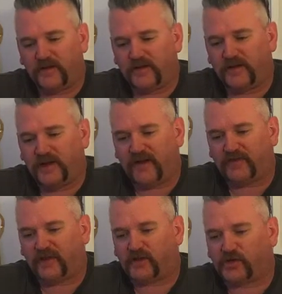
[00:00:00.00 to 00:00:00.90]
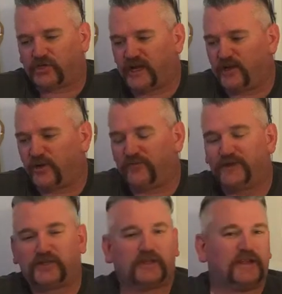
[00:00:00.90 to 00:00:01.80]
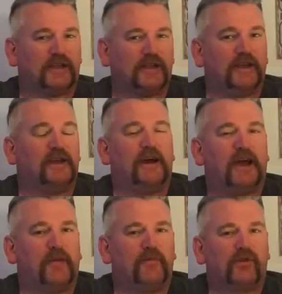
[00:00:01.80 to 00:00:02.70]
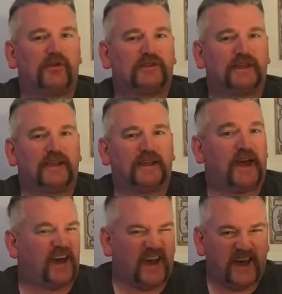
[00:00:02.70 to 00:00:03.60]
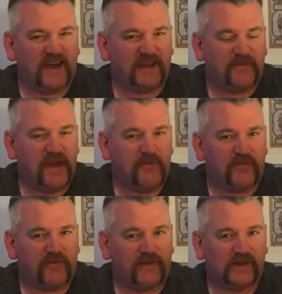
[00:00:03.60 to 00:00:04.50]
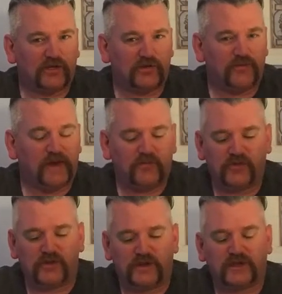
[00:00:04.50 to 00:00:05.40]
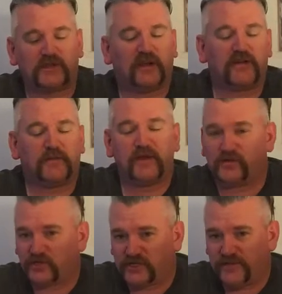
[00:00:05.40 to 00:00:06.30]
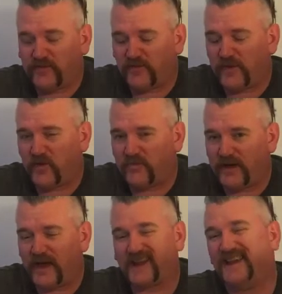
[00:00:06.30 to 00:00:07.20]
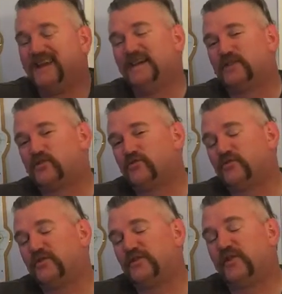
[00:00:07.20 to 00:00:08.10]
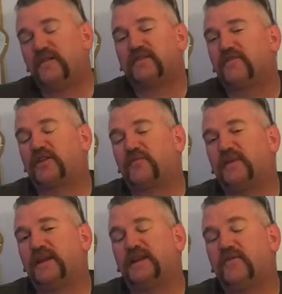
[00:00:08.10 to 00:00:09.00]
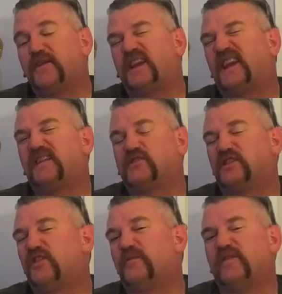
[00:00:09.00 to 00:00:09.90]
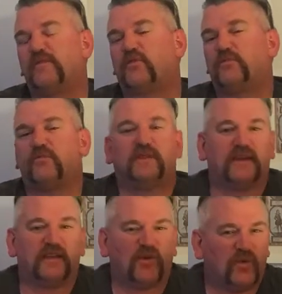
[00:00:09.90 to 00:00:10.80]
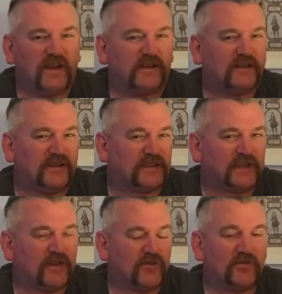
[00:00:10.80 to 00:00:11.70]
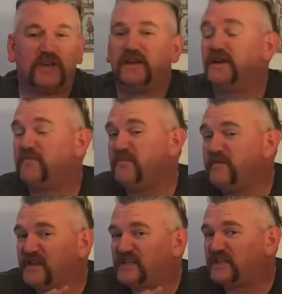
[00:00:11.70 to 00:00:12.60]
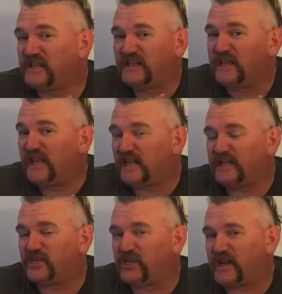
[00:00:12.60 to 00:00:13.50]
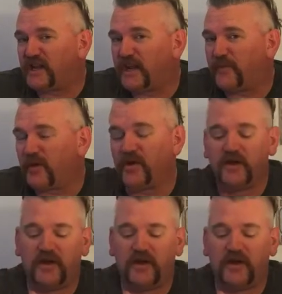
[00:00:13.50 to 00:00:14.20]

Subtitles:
You have to understand, obviously, I am not a highly paid professional. I'm doing this under my own steam, off my own back. So you'll have to forgive me. Now and again, there's a little bit of a problem with the wind, the sound, and maybe slightly shaky camera,